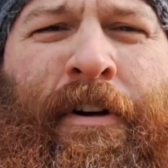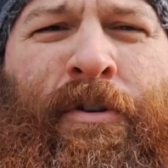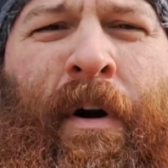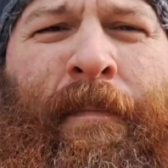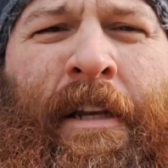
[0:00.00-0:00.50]

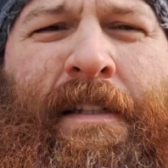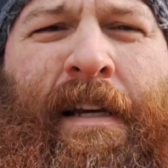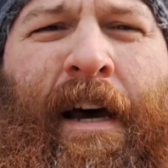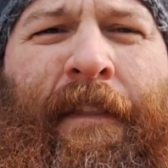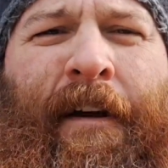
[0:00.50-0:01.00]
dormant,
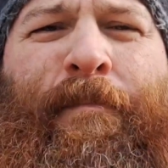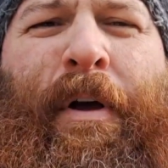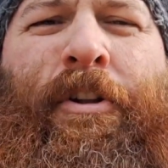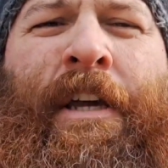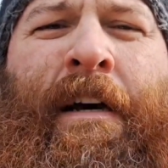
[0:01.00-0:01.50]
they're
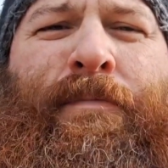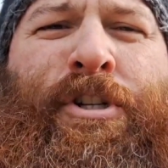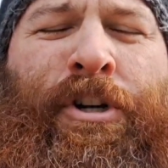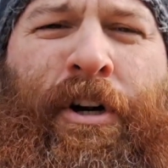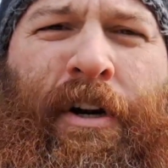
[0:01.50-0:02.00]
building up
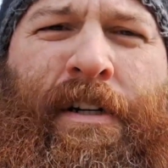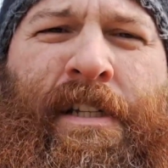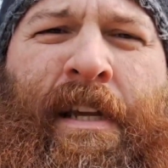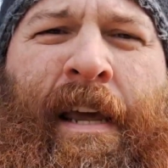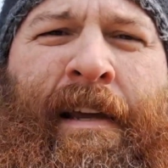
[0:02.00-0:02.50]

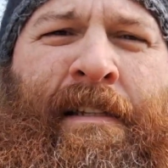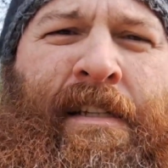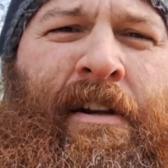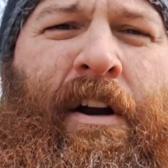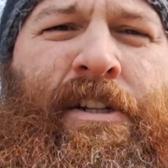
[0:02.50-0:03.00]
sugars and
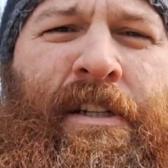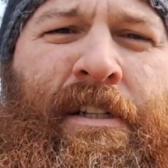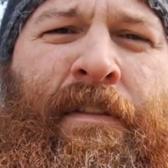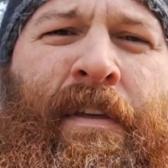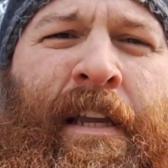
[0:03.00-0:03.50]
starches
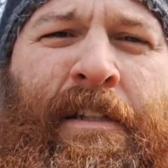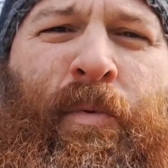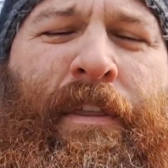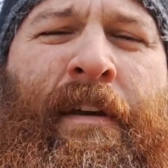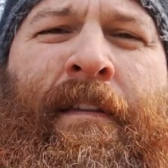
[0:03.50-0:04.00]
and things
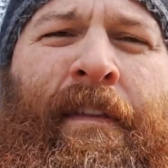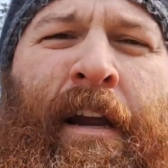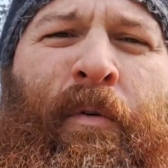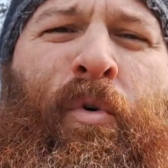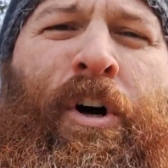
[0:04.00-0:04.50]
within
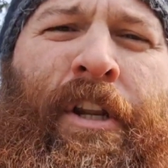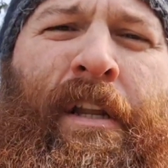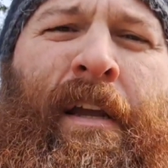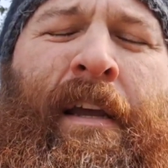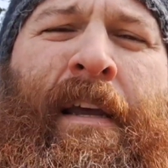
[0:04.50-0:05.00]
their wood,
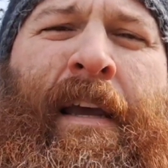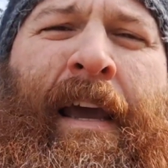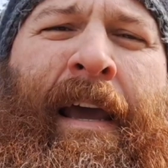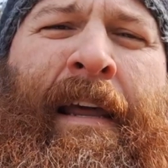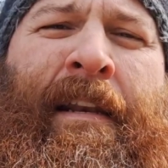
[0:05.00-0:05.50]

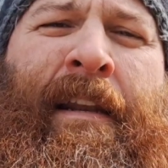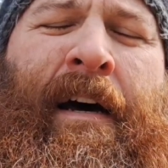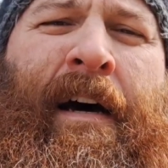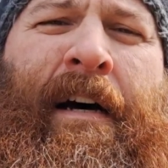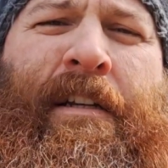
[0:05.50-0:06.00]
and
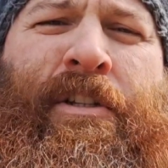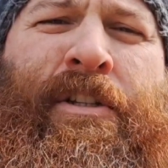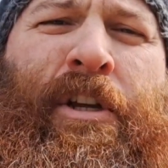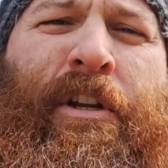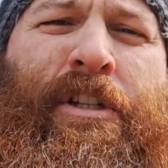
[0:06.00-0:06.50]

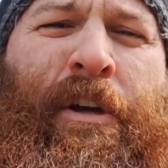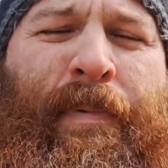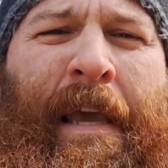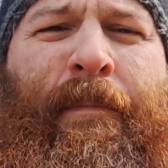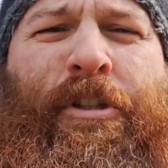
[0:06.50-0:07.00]
to
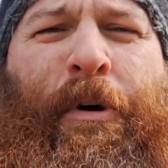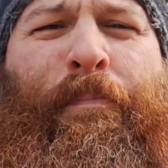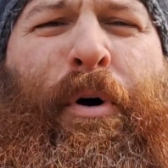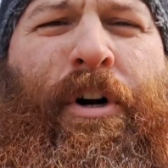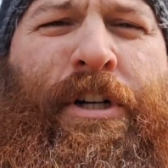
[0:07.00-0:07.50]
be able to
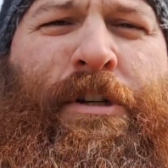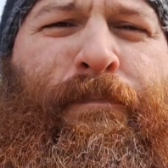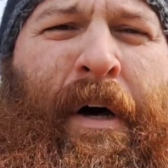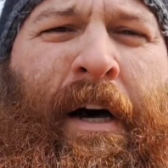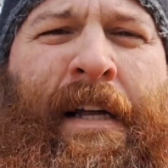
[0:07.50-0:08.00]
push
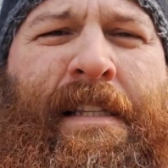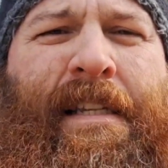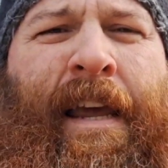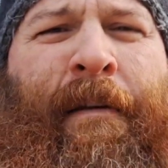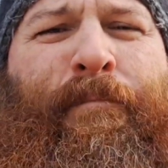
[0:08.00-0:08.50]

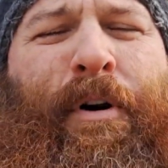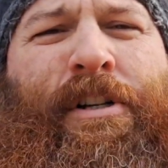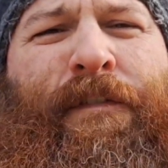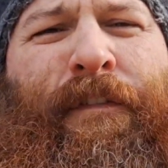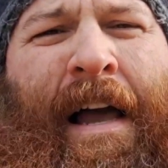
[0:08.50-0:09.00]
buds and
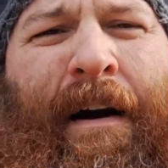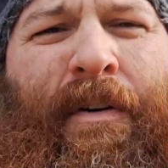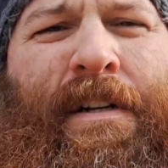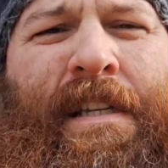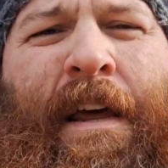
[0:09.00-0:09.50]
push
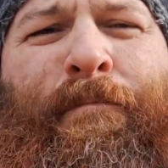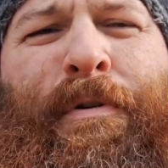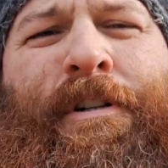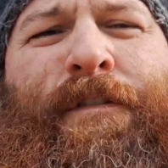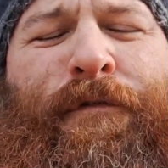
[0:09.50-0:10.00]
flowers and
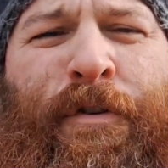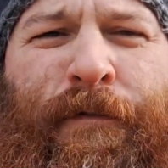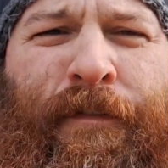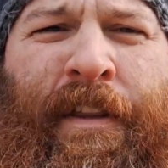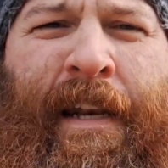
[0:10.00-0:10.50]
push fruit
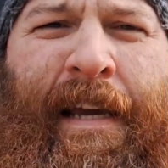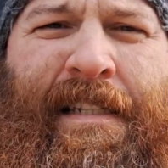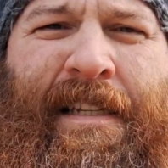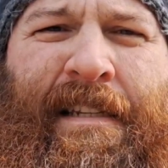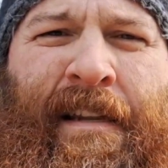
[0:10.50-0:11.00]
for the next
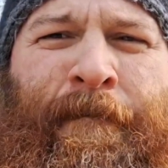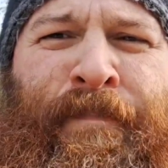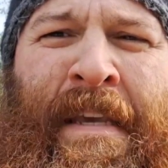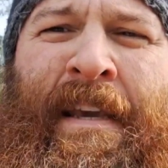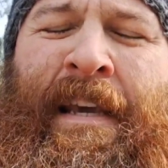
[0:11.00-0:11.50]
season.
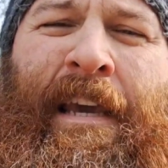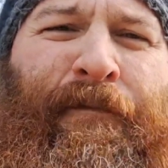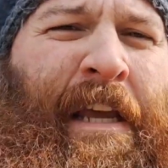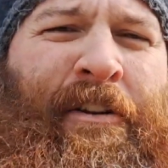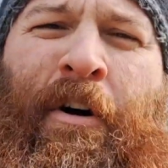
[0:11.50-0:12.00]
If
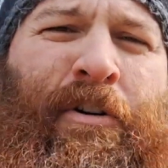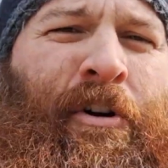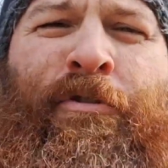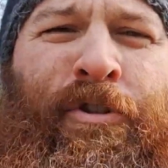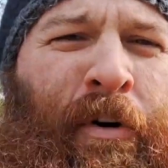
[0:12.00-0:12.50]
they don't
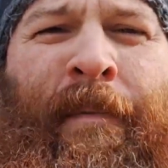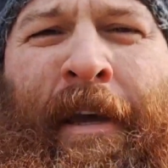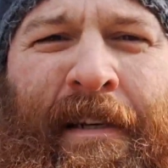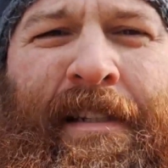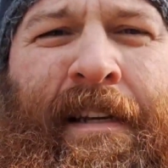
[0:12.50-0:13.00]
go
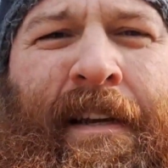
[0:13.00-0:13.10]
dormant,